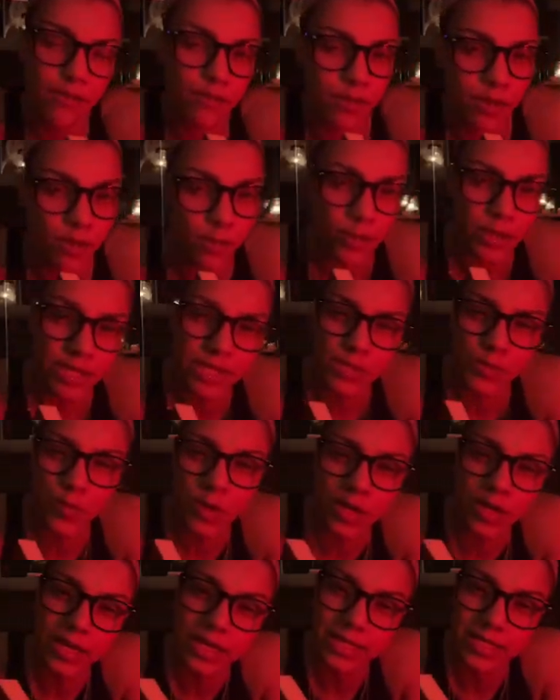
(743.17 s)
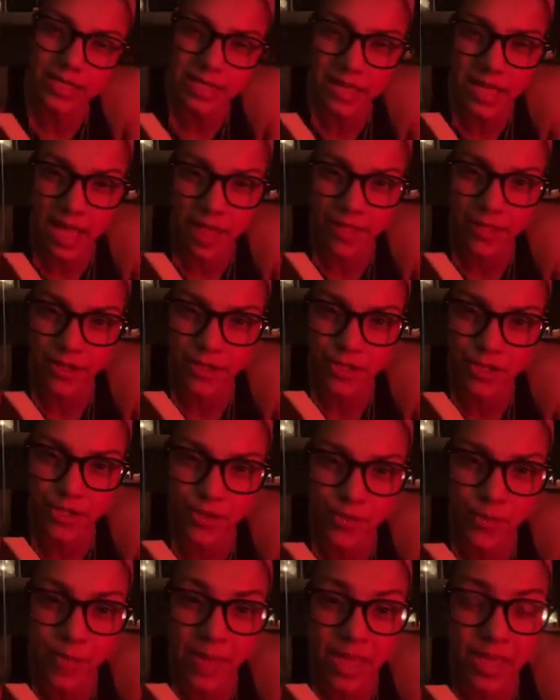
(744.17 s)
everyone is working together
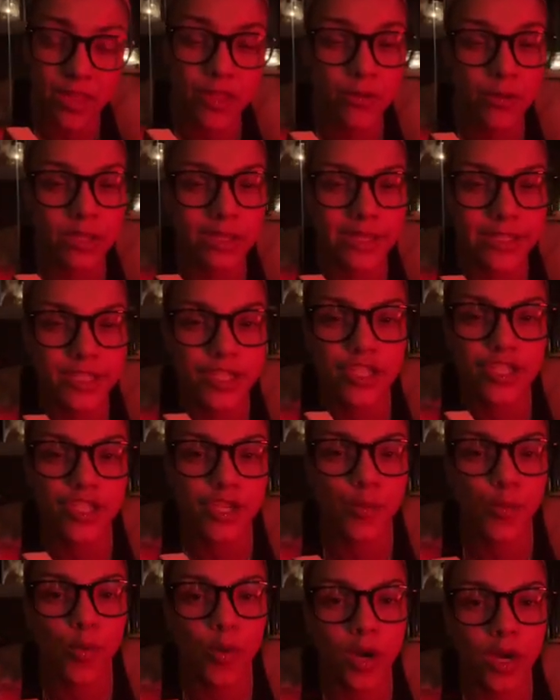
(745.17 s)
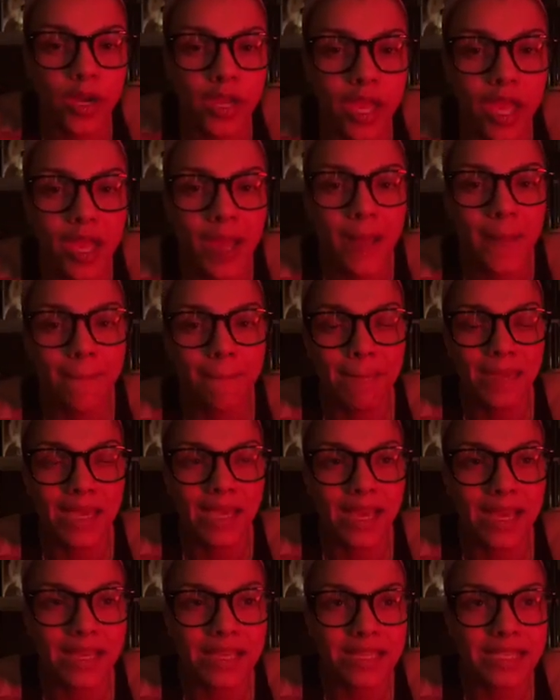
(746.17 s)
to make the relationship work
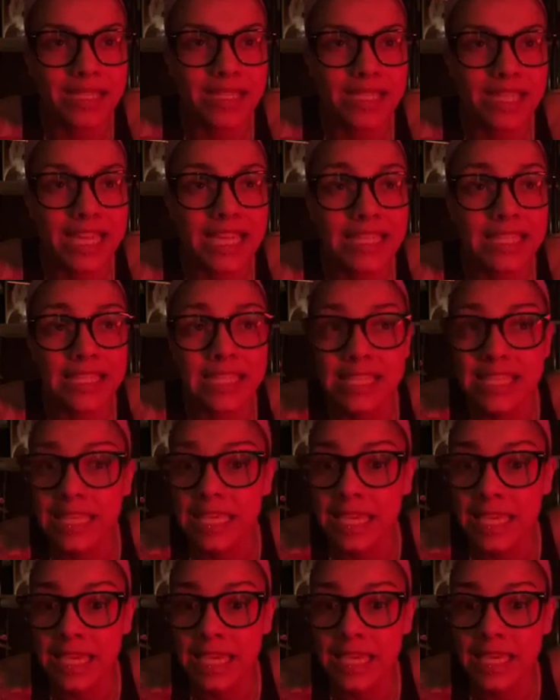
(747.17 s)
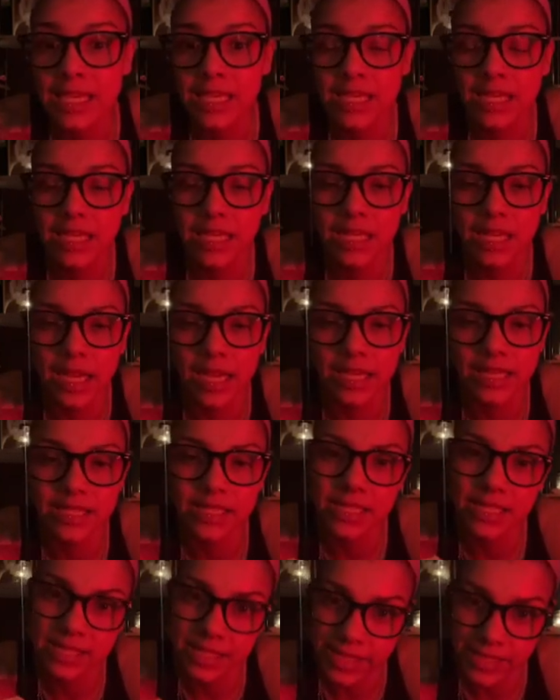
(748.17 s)
because they see
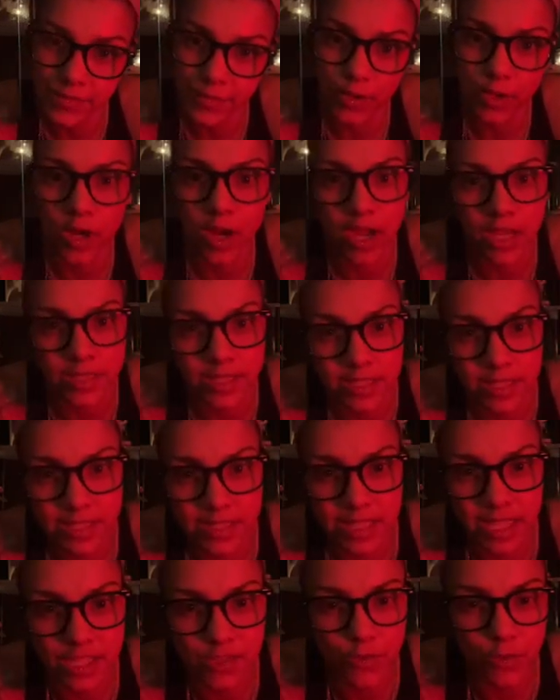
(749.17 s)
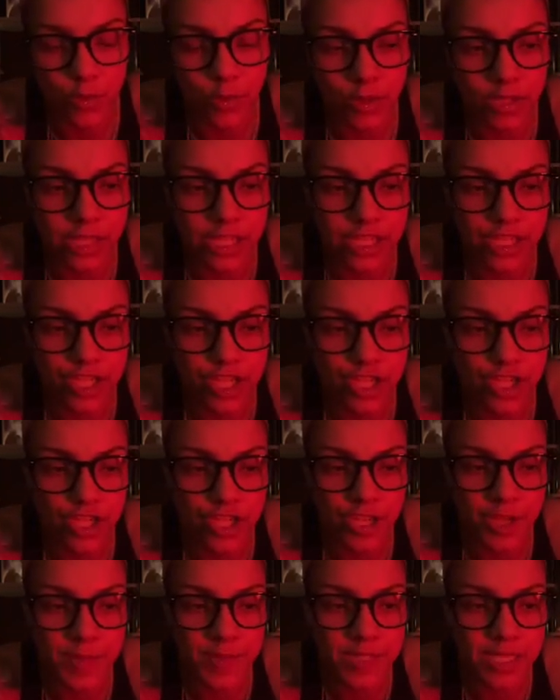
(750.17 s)
successful or unsuccessful
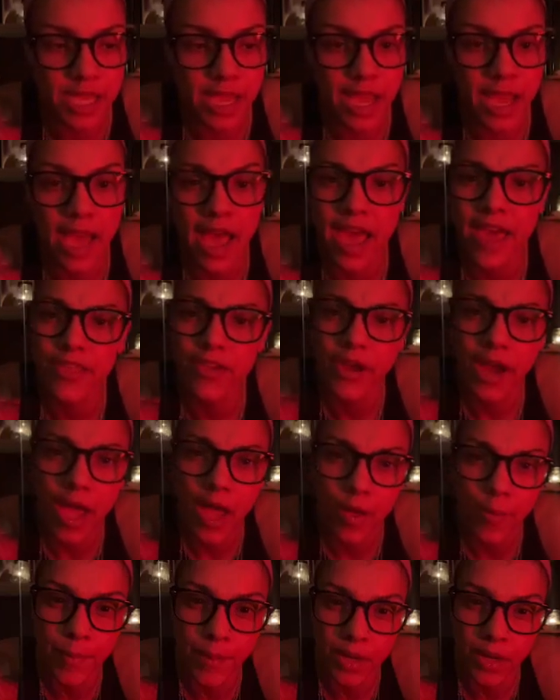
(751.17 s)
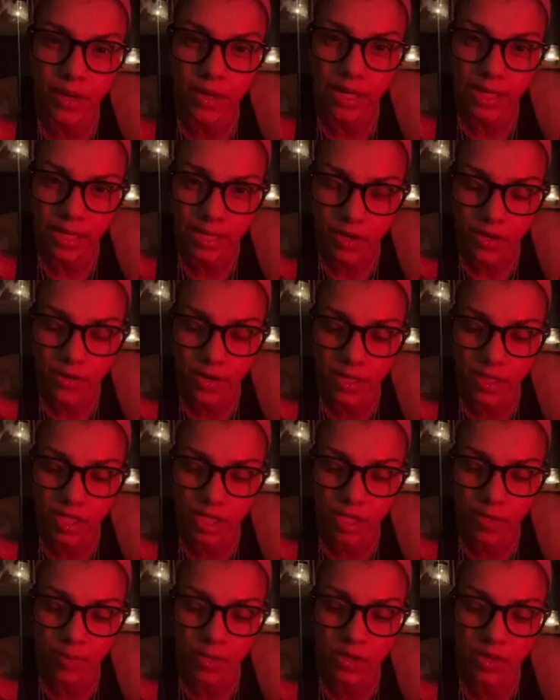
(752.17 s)
relationships either helping or hindering
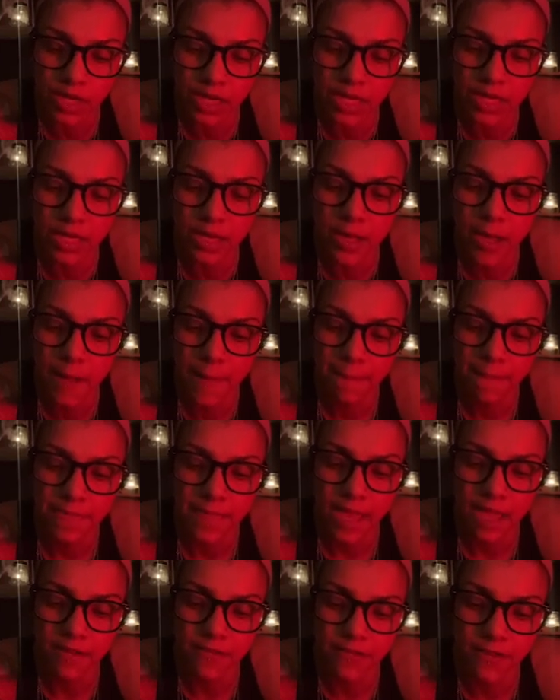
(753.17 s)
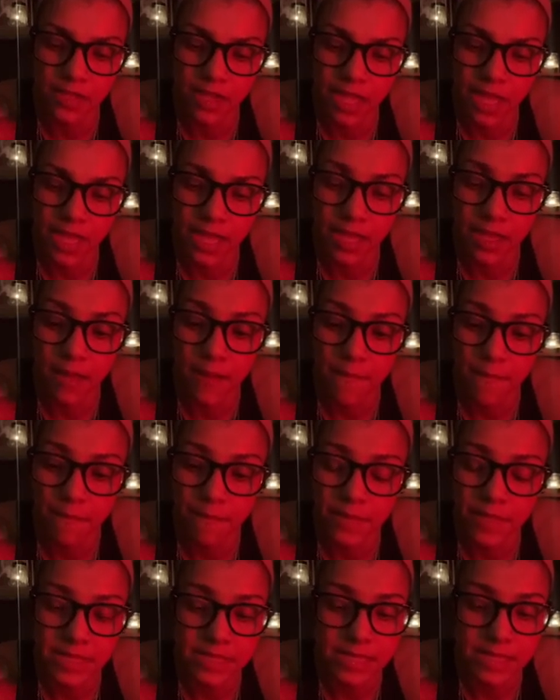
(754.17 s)
the community, I feel like
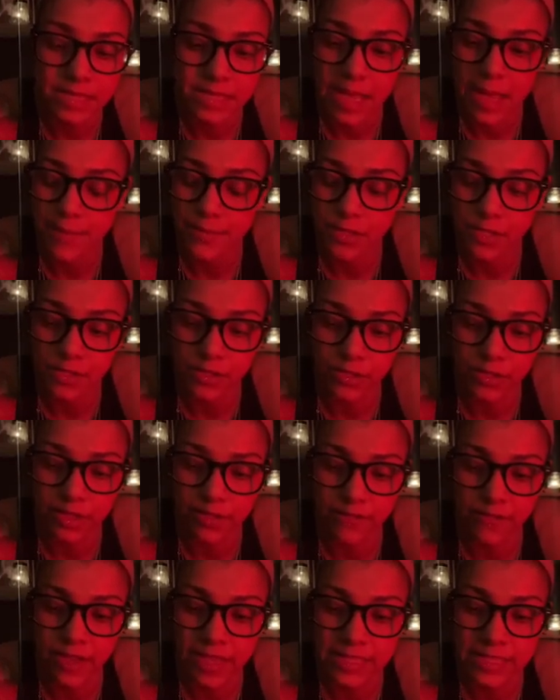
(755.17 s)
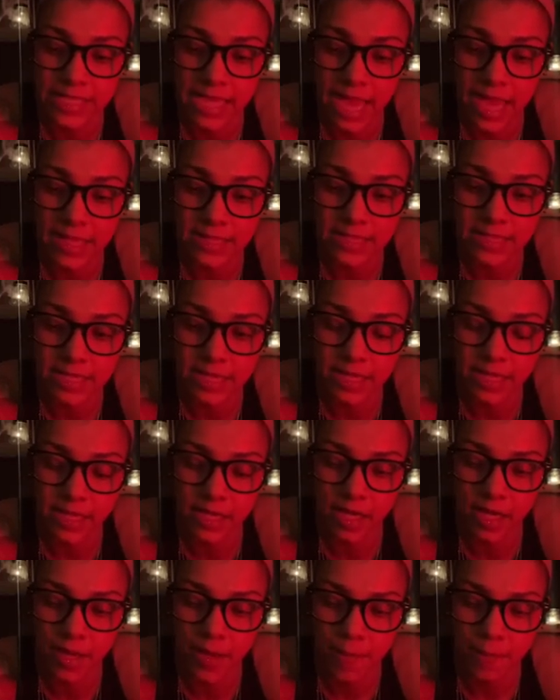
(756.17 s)
this is absolutely
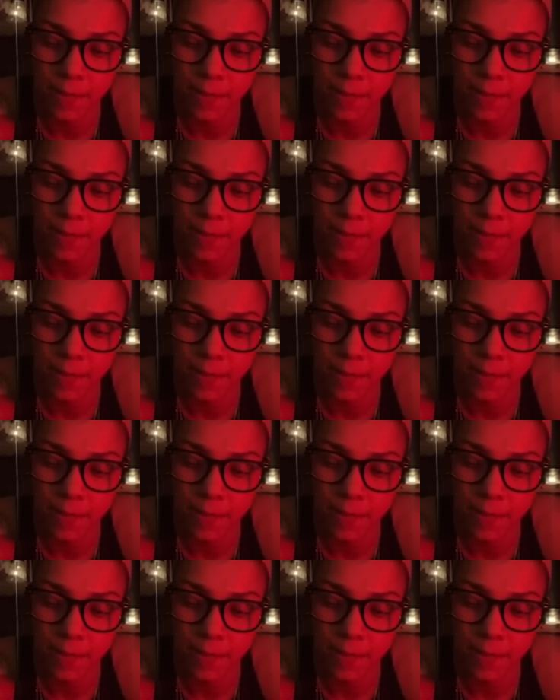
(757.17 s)
fantastic.